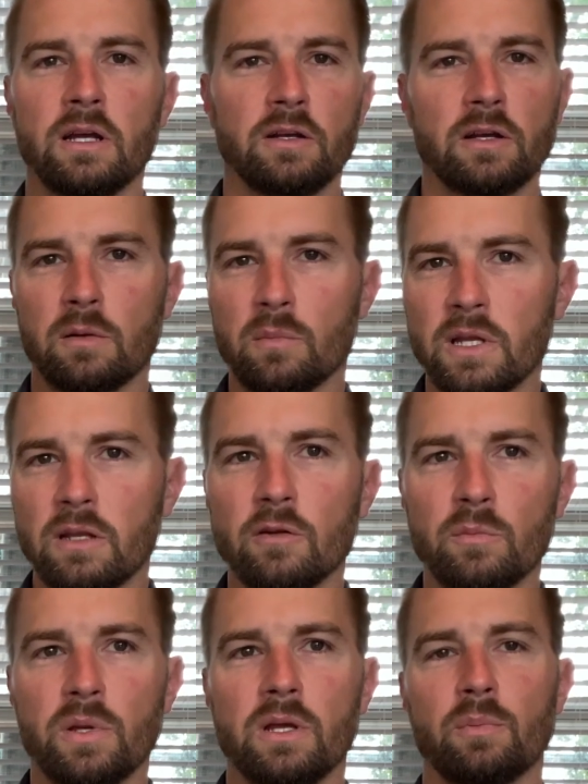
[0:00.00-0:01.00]
You're going to meet new
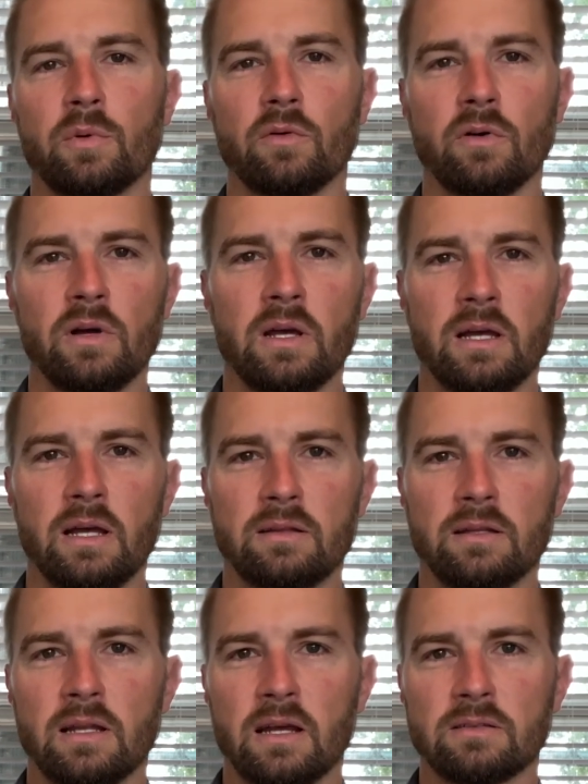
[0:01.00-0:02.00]
people at
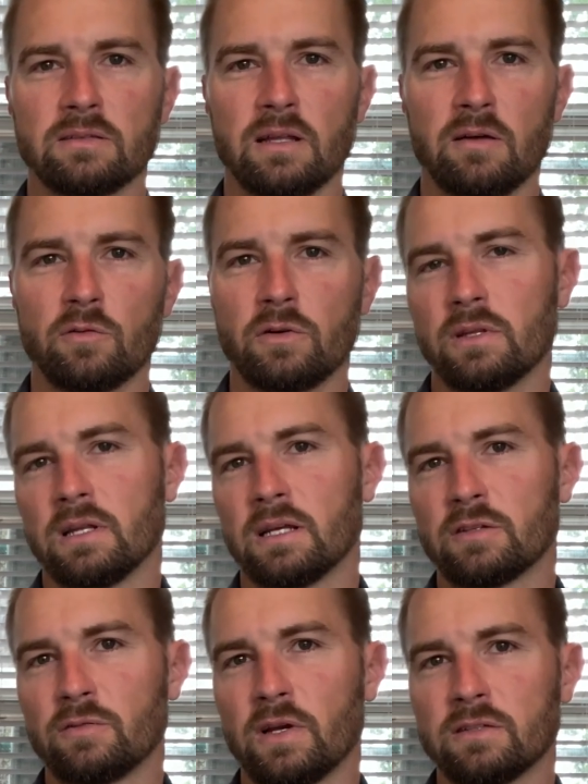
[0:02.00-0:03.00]
the next level or the
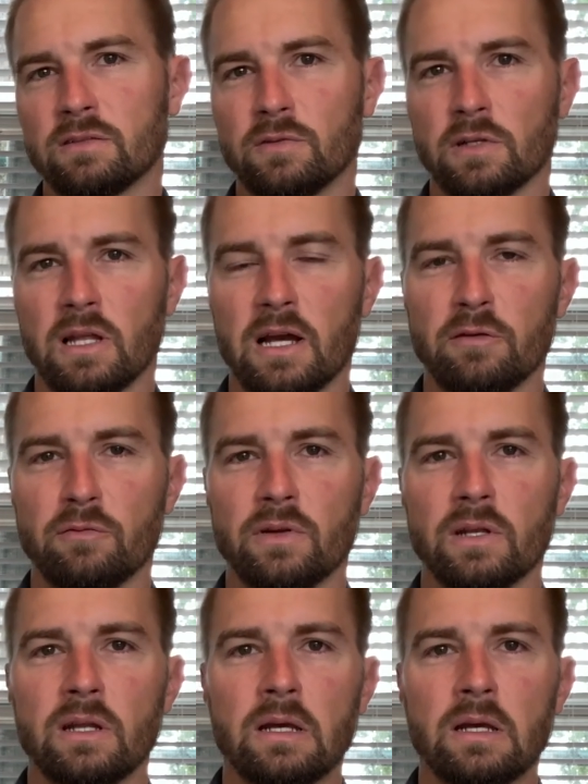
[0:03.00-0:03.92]
next phase of your life, and